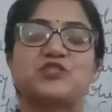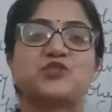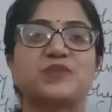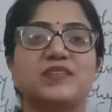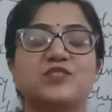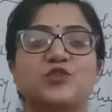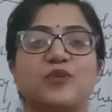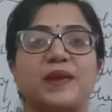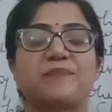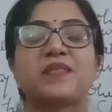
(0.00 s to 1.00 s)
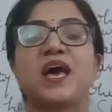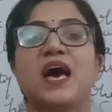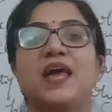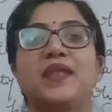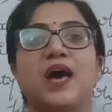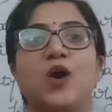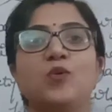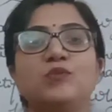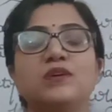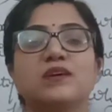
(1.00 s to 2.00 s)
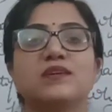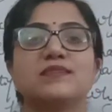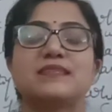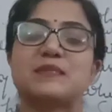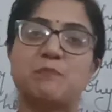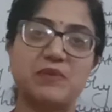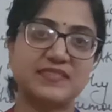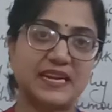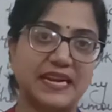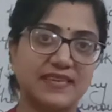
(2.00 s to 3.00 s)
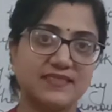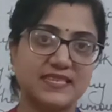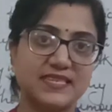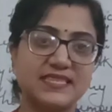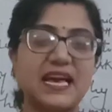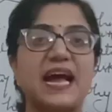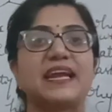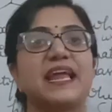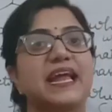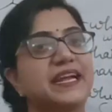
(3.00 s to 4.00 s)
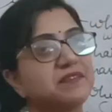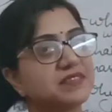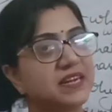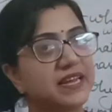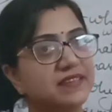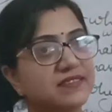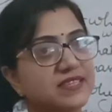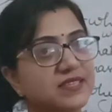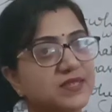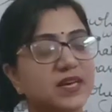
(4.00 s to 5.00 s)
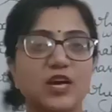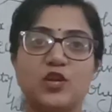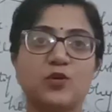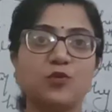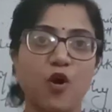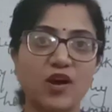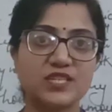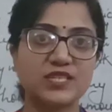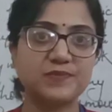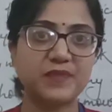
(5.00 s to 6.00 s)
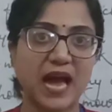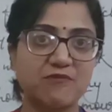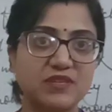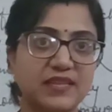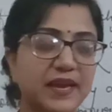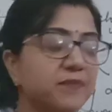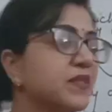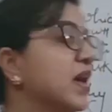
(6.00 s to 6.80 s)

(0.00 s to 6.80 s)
Students, okay, now the simple sentences and negative sentences, you got everything.